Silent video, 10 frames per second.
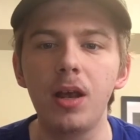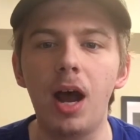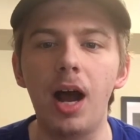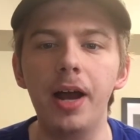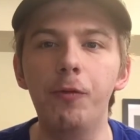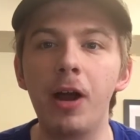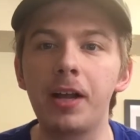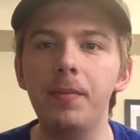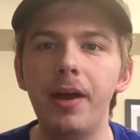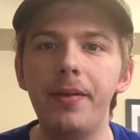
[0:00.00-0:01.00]
I
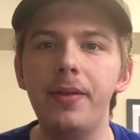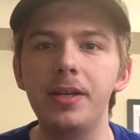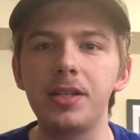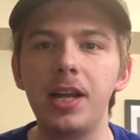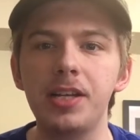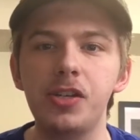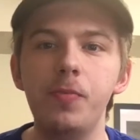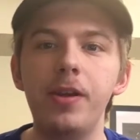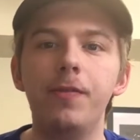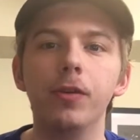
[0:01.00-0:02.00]
recommend this lesson
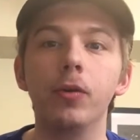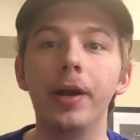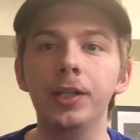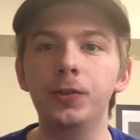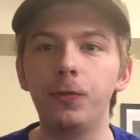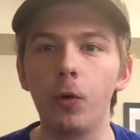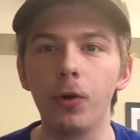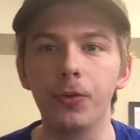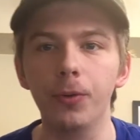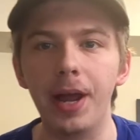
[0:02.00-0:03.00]
be for grades 4
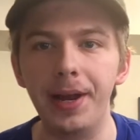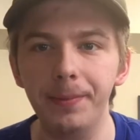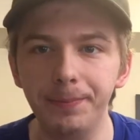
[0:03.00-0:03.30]
through 8.